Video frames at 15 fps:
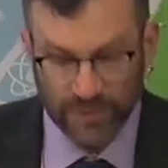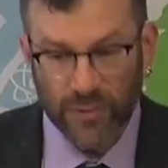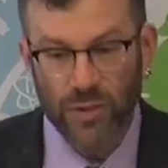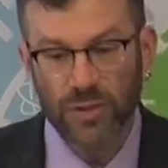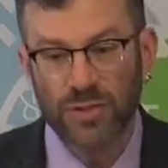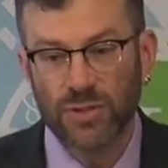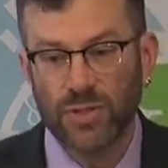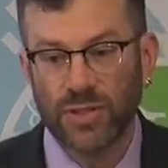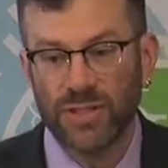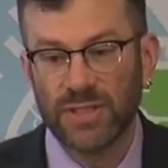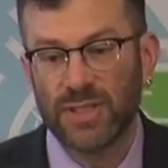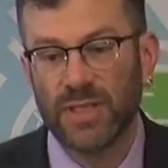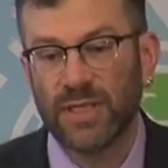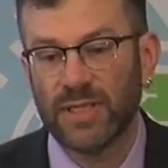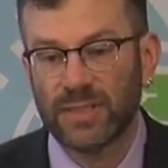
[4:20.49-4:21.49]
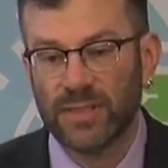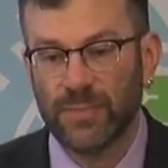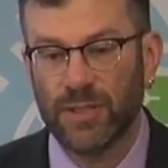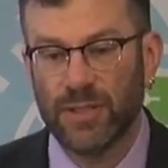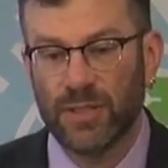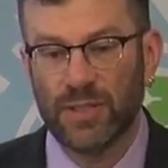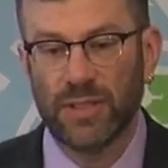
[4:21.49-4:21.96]
course, all this then has to
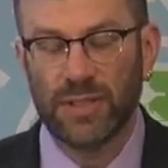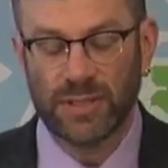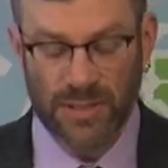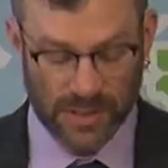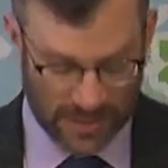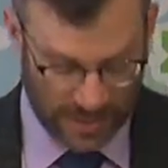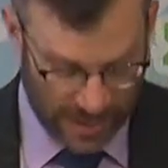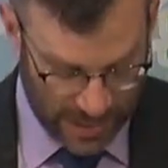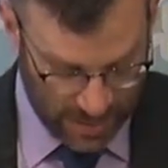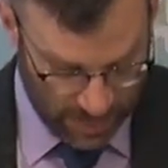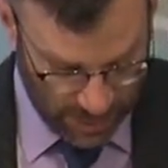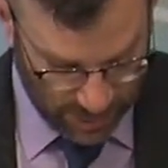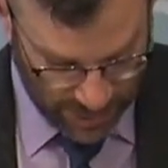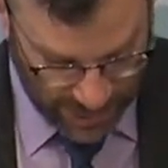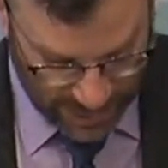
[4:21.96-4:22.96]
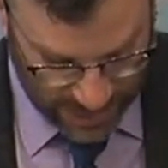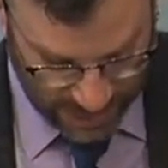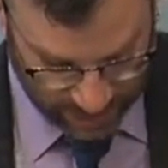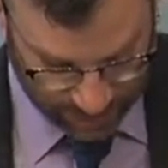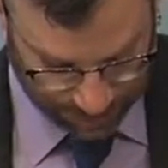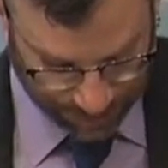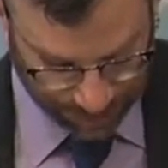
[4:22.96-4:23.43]
be done in a sustainable manner.
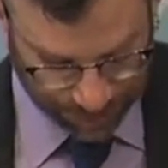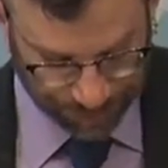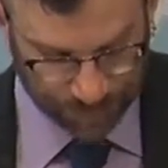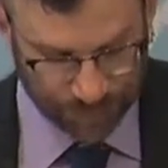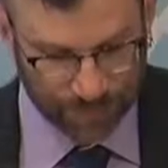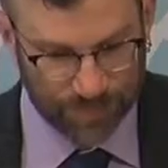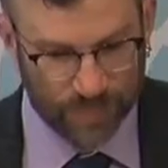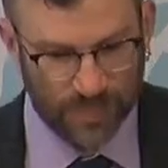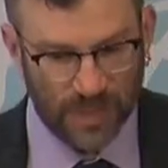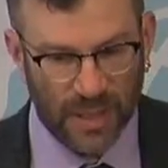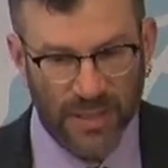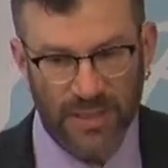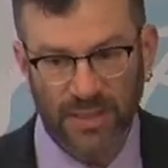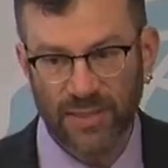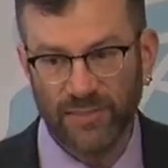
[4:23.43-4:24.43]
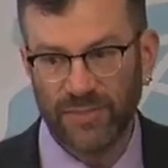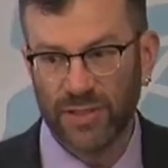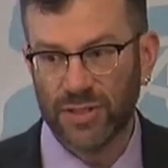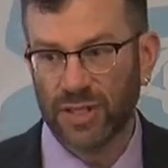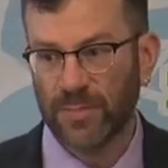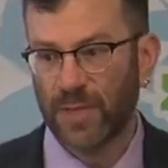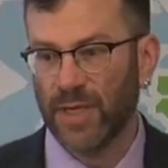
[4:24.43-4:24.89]
And to give you
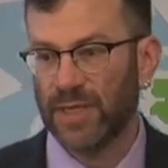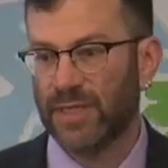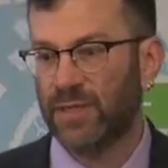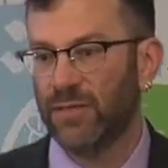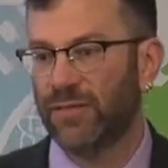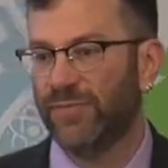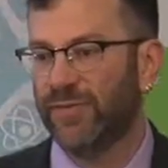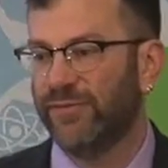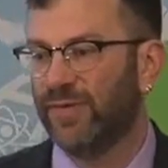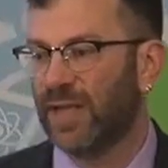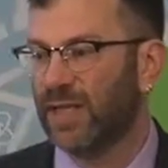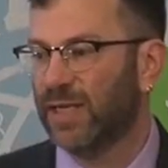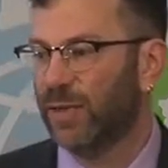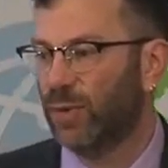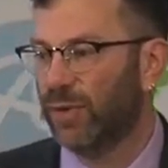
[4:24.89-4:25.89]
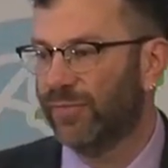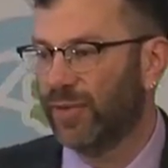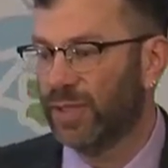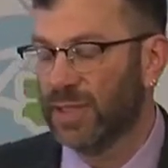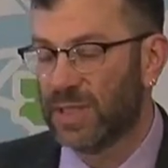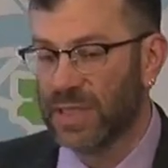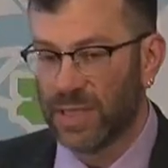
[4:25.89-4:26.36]
some idea of the value of it,
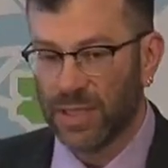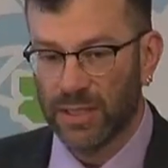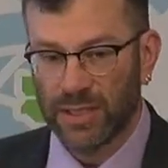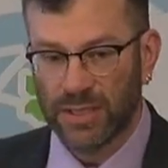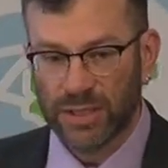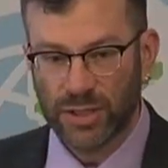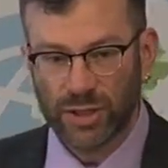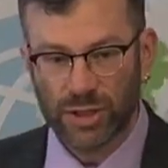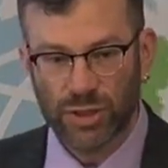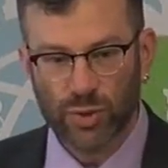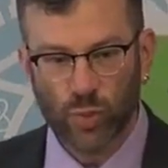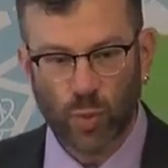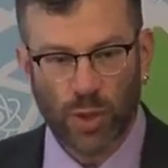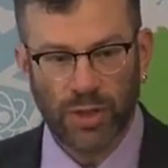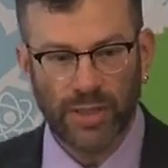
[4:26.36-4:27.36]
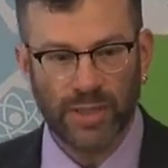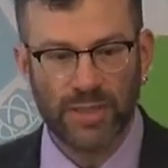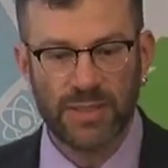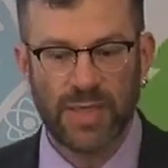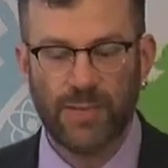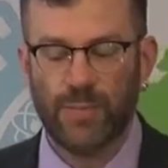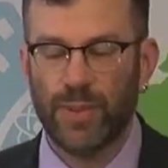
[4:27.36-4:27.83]
and this is just one
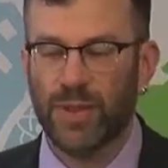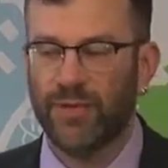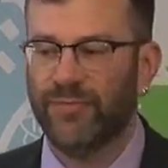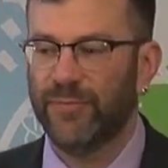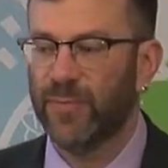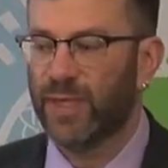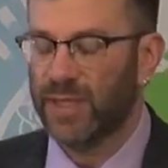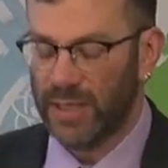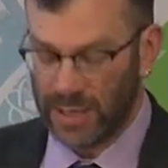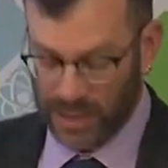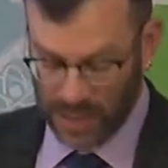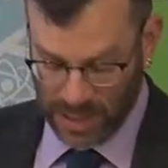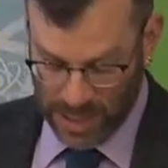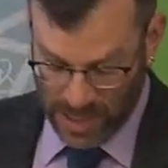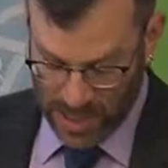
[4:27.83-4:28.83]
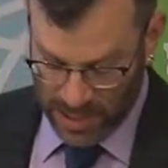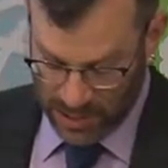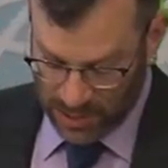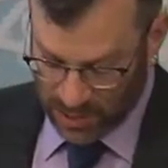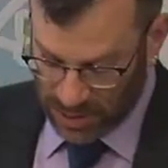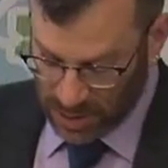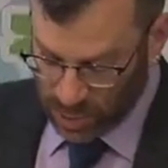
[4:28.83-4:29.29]
example of many,
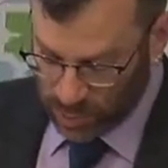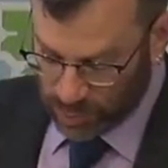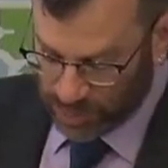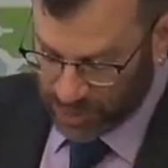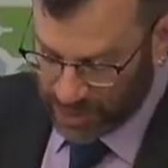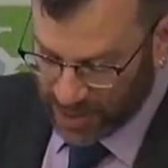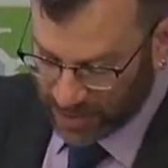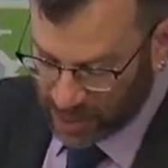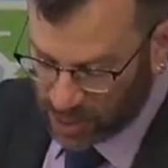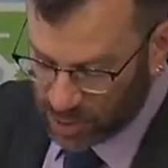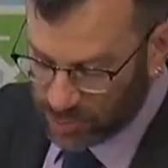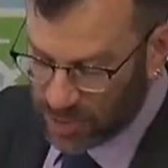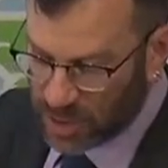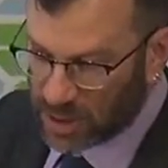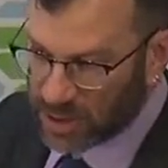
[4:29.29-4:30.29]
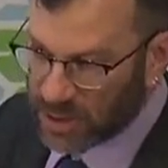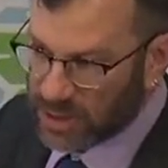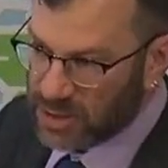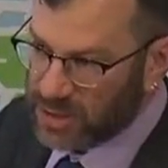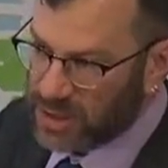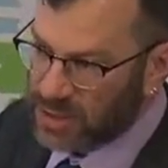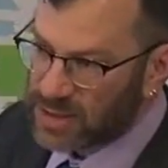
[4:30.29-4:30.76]
the global chemical market
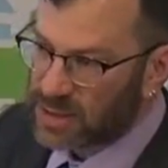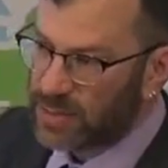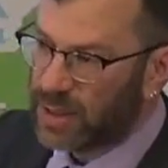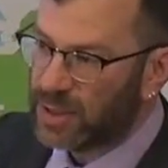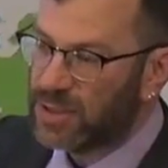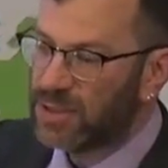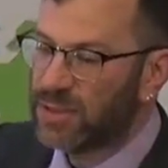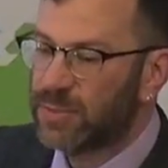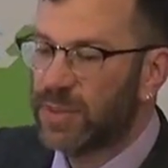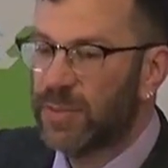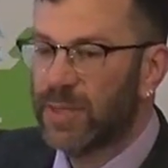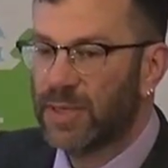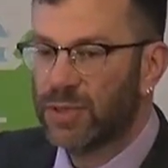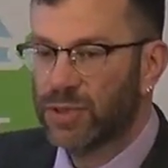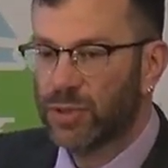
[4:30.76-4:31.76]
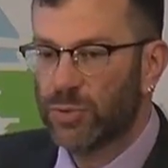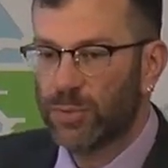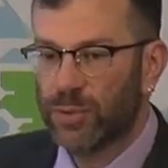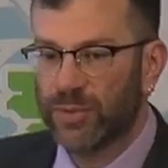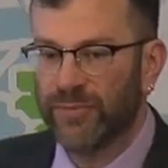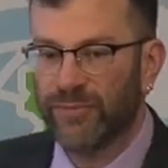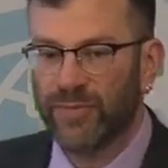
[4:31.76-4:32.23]
is estimated to be about
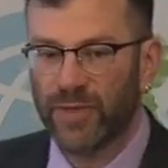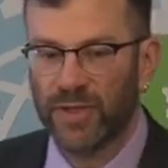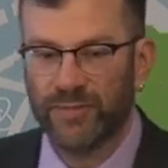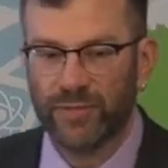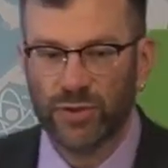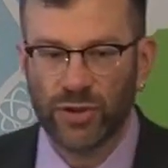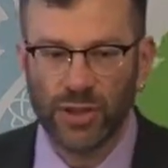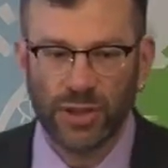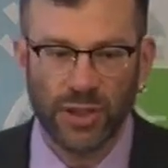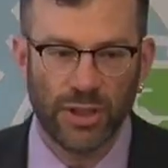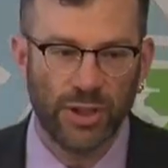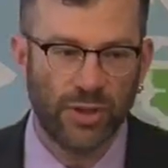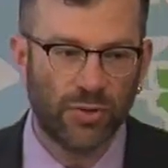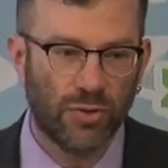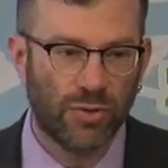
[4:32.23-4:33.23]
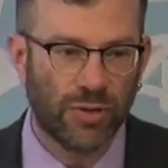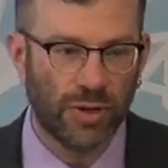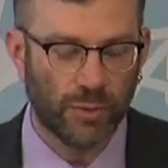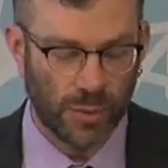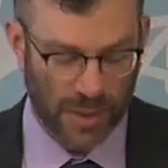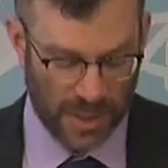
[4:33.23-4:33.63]
2.5 trillion euro.